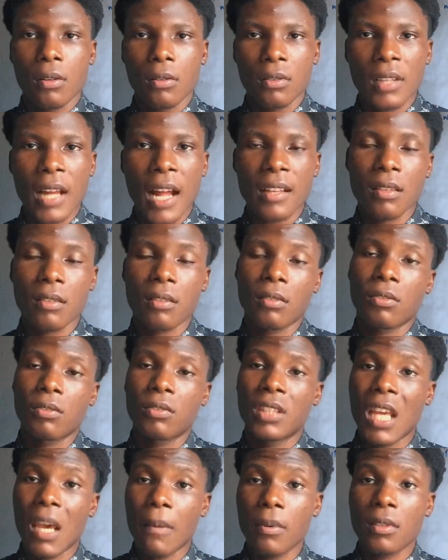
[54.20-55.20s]
That is,
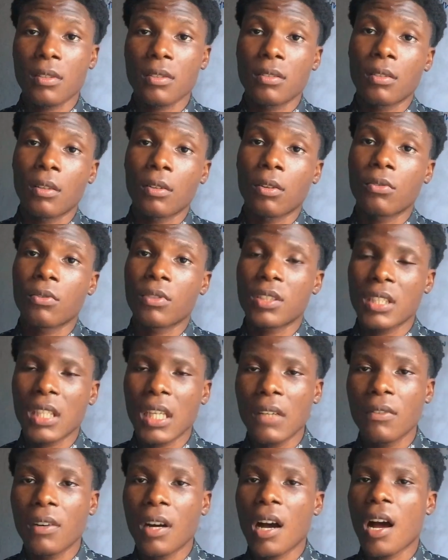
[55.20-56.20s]
you debit the
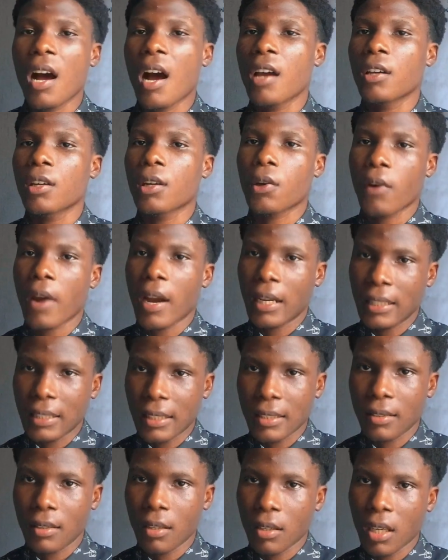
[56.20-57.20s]
receiver and you
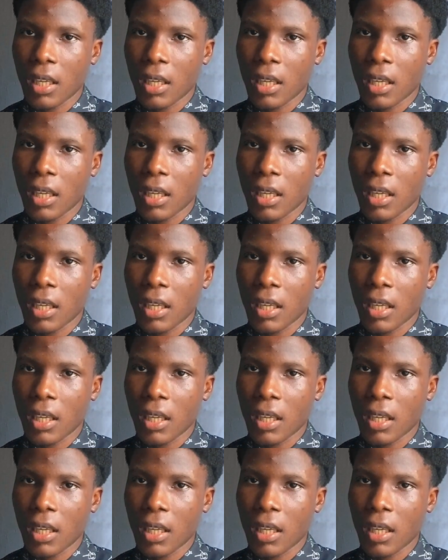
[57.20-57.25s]
credit the